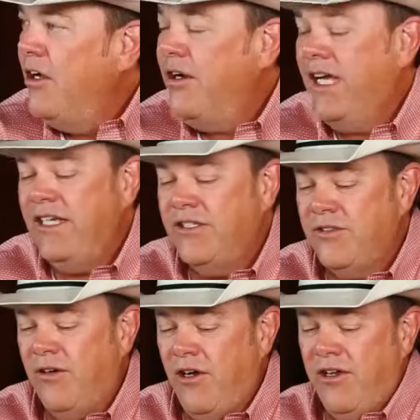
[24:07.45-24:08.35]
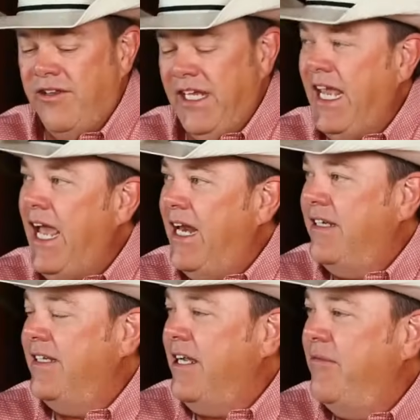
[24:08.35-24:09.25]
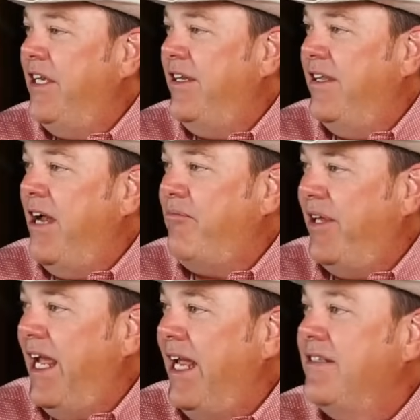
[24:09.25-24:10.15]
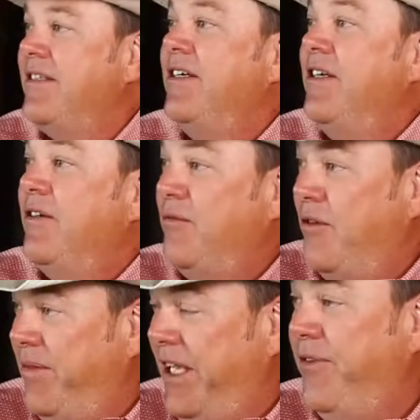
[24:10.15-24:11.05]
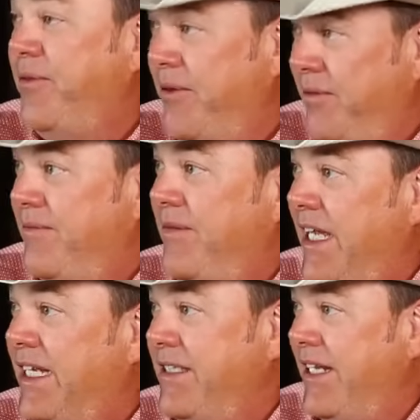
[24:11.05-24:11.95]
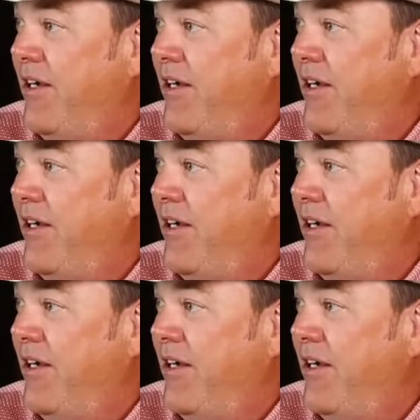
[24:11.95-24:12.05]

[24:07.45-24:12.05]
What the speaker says: Okay, so all the cattle that come into that plant will be through Legacy